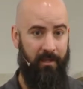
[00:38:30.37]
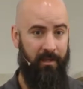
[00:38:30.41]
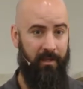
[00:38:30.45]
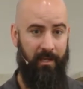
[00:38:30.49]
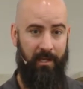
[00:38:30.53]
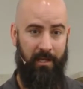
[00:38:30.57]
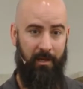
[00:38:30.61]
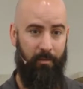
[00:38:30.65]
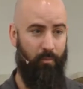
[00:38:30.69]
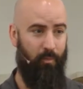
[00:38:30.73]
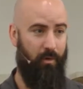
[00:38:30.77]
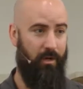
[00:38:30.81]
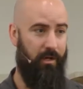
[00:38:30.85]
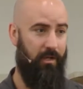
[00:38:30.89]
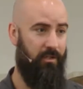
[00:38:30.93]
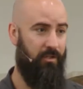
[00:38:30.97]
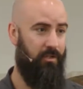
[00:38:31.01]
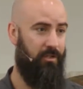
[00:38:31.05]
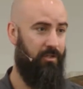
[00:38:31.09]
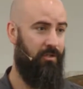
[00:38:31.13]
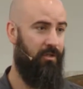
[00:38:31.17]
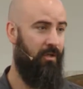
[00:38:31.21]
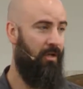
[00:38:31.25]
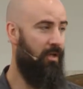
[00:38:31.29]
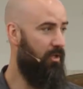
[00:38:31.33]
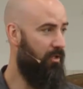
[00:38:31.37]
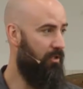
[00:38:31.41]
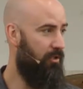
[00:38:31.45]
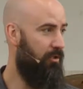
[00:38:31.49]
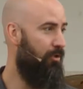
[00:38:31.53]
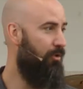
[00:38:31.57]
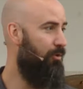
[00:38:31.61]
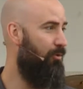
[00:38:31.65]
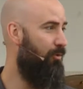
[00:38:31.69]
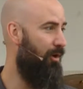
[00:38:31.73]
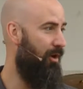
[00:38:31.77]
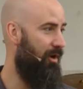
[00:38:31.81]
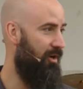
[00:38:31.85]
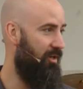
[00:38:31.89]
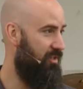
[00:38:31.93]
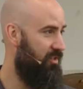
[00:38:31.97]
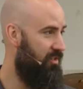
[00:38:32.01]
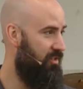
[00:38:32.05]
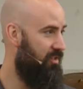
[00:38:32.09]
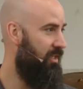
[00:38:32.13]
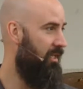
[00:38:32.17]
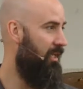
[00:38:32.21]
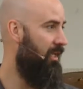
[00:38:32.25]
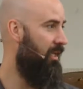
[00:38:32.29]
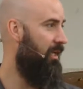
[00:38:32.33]
in which you are
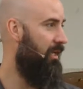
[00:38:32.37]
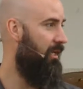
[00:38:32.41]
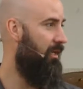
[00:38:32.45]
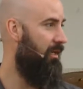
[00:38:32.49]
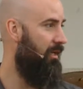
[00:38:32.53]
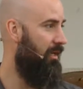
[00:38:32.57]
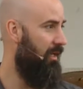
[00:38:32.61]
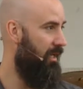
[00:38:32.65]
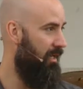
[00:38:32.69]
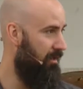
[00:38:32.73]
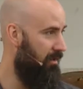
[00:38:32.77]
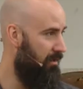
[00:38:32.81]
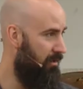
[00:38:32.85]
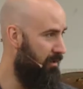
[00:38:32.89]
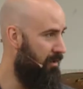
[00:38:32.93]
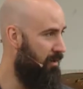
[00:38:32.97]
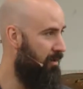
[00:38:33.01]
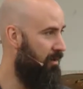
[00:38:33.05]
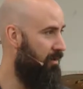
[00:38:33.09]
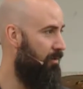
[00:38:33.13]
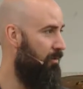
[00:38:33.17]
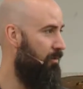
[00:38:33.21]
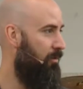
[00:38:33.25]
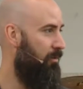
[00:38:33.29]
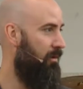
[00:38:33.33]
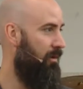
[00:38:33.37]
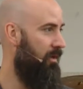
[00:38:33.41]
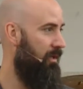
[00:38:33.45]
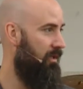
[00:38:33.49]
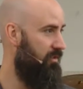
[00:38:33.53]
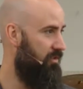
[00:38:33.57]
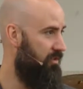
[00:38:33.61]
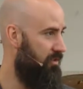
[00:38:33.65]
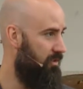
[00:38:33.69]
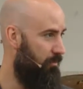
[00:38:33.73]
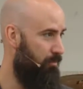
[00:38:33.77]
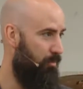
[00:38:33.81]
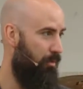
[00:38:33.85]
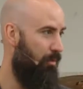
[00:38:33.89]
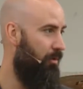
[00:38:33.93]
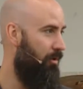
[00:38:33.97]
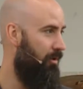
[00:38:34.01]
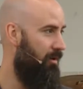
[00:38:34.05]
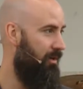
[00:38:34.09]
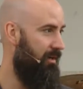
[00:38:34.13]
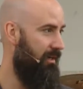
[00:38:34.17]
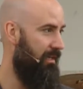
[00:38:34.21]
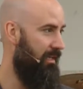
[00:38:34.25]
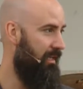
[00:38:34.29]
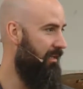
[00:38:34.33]
seen and known and
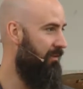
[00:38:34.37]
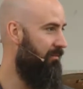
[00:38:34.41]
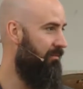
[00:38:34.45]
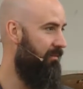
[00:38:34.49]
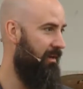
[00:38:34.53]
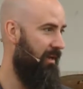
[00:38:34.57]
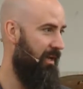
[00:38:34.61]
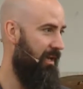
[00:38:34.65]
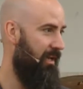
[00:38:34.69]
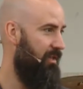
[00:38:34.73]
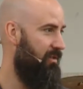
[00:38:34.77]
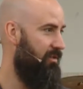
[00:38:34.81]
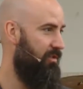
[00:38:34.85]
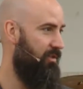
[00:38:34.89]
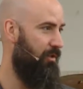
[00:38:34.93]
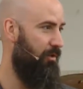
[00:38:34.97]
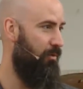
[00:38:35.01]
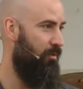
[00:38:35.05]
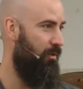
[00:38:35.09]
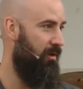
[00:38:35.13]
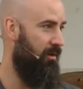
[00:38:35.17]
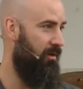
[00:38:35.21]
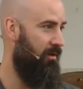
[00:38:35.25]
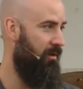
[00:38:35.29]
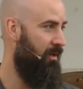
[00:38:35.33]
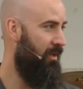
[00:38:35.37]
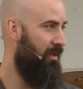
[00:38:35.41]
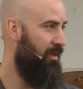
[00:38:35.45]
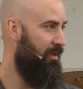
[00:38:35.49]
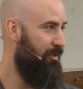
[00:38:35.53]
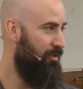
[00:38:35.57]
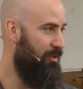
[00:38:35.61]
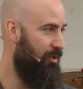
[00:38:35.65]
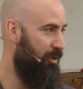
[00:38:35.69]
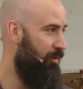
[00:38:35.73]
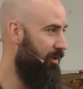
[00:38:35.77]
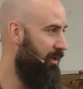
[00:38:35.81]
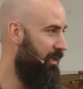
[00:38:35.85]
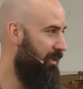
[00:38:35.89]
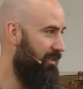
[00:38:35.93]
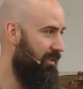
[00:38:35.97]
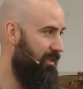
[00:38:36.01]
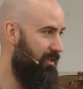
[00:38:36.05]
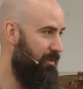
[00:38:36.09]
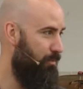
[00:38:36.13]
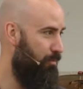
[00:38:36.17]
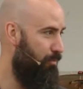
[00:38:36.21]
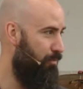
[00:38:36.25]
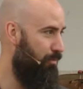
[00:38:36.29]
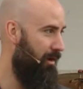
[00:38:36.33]
supported, even as you are doing
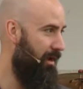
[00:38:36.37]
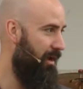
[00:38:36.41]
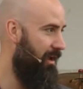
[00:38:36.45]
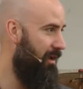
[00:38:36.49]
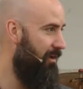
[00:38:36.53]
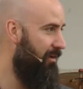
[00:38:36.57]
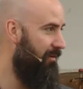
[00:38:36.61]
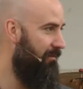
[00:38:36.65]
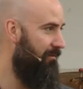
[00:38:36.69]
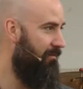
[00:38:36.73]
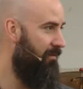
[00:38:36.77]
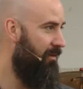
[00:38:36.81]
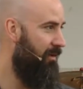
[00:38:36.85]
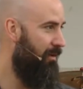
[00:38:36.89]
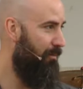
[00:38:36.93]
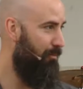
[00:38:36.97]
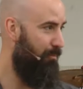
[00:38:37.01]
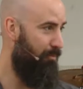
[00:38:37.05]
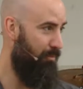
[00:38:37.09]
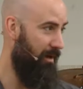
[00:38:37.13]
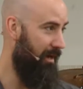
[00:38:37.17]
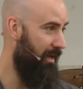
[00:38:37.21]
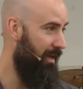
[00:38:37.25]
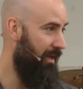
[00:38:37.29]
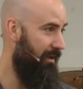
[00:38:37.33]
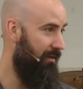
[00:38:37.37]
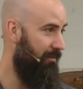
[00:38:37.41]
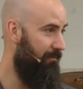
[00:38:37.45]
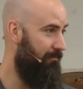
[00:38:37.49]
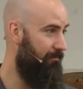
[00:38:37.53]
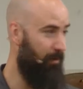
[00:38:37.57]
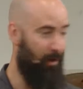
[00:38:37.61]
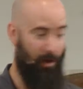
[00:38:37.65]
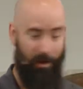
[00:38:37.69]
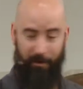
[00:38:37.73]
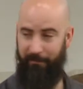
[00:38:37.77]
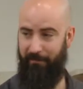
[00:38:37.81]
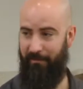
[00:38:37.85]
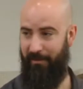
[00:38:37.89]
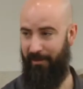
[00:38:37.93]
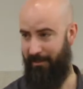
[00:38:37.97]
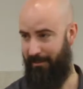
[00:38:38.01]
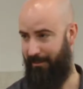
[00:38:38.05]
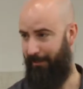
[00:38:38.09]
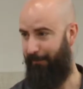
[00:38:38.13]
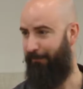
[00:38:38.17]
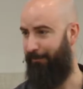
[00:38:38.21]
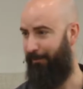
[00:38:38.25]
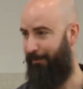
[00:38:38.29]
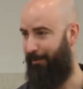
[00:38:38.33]
these brave, brave, often
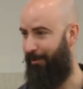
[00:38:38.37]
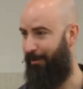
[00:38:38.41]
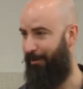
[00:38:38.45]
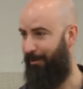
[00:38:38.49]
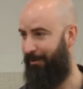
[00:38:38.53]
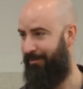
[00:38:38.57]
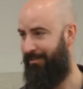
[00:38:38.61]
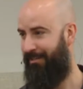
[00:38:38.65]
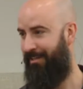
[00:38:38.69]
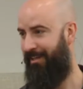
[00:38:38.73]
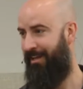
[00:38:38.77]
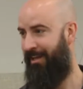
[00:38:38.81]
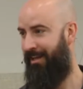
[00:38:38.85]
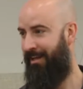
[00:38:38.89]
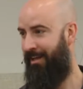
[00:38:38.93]
difficult,